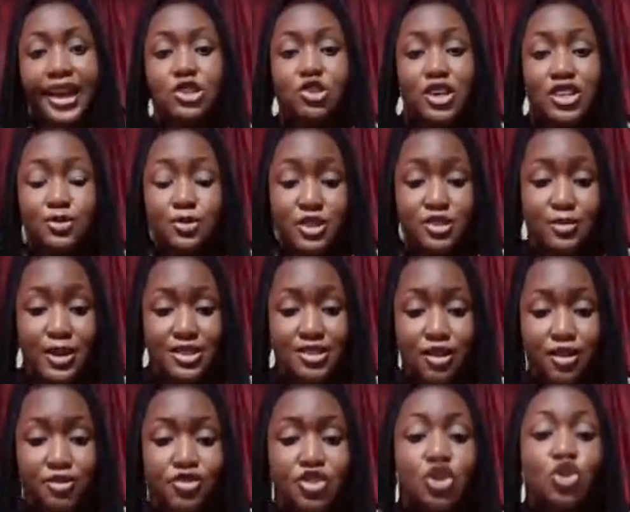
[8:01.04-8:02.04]
to express
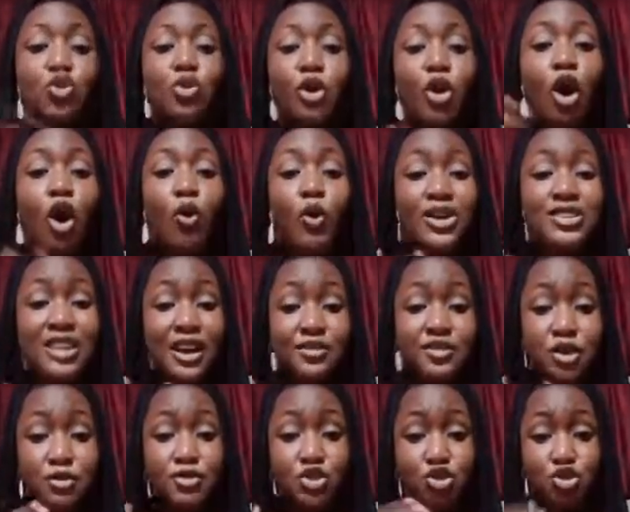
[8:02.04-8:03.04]
myself. You will always have
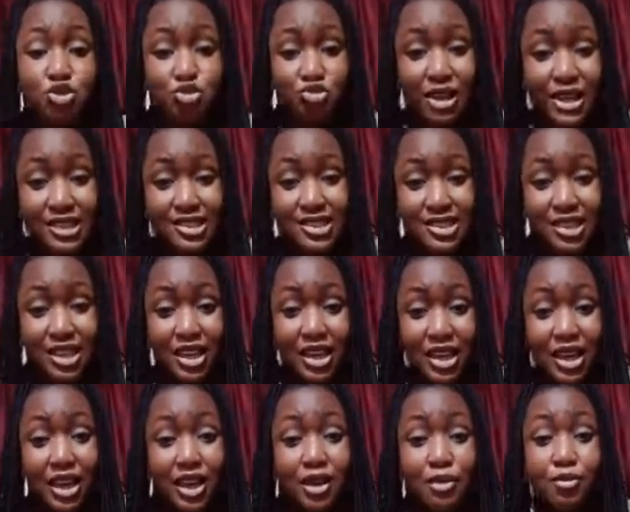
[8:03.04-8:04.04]
something to write.
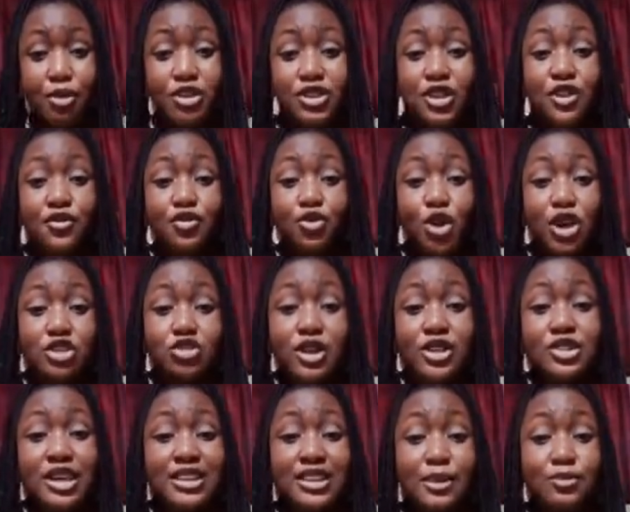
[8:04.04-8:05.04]
But if you are trying
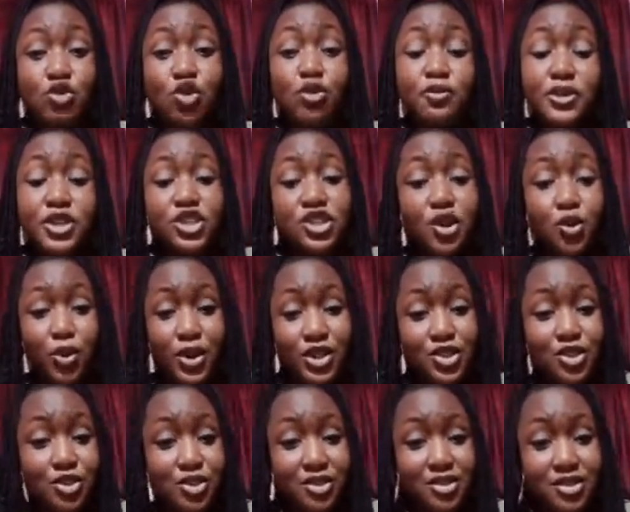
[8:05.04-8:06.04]
to attempt OBJ
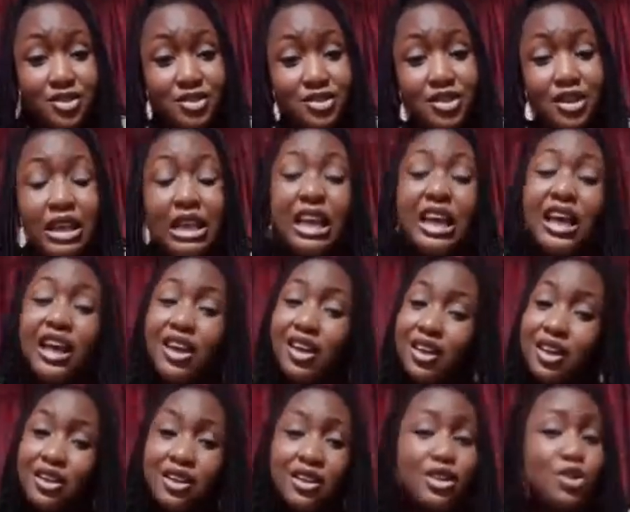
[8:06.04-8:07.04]
questions,
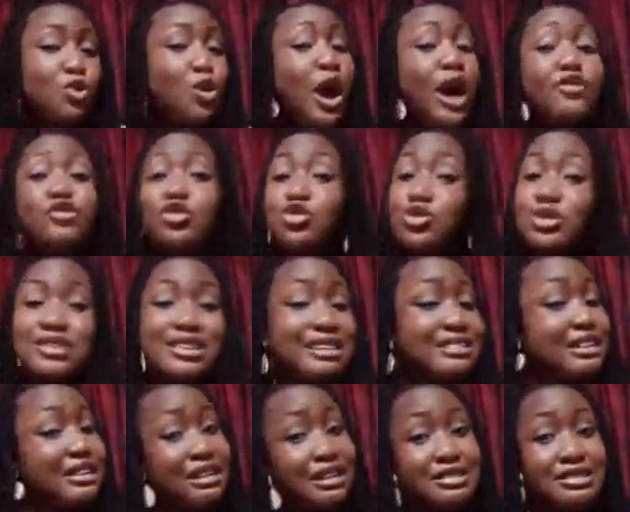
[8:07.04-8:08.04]
you have to just get
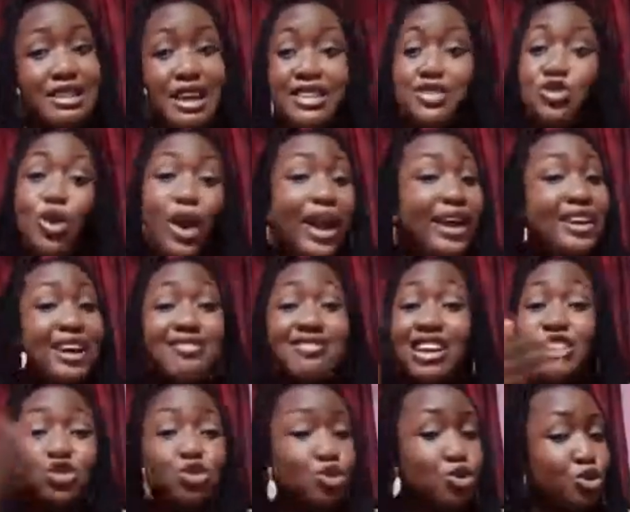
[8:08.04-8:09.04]
an answer. You are either
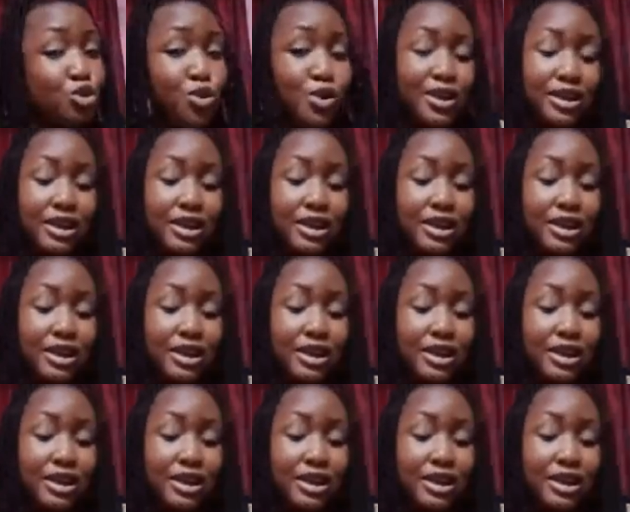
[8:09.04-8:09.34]
right or wrong.